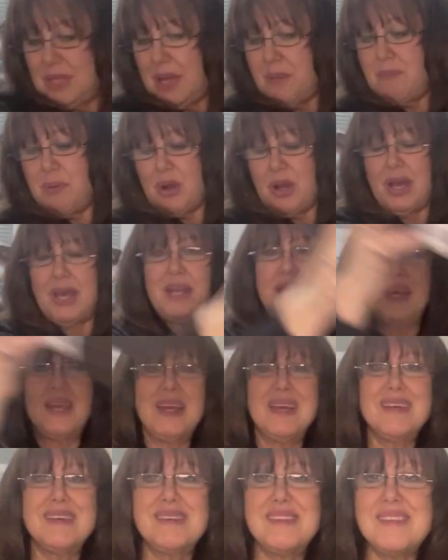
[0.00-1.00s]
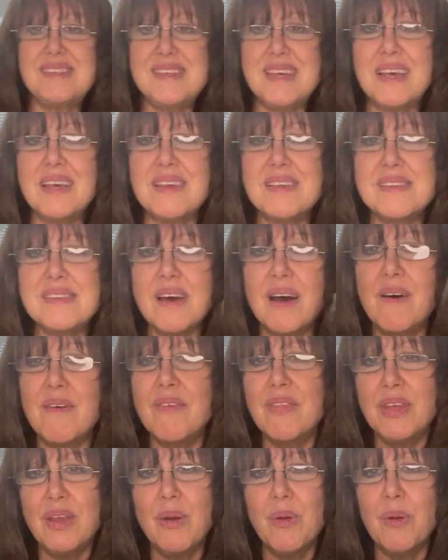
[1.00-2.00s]
I bought six of
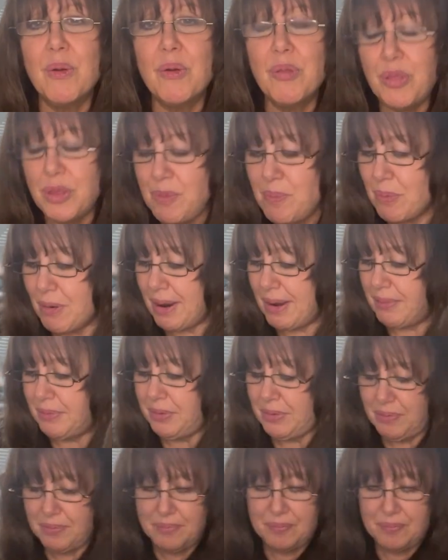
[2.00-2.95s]
the earthy brown.